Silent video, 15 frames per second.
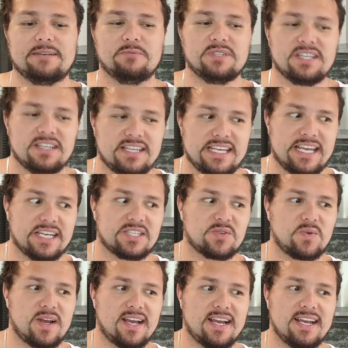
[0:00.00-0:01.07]
we did the
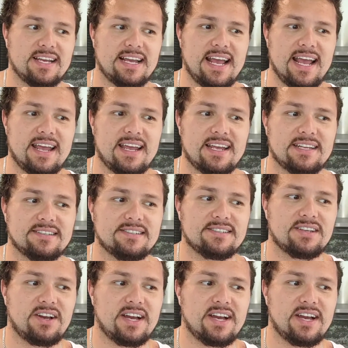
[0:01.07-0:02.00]
X-ray, and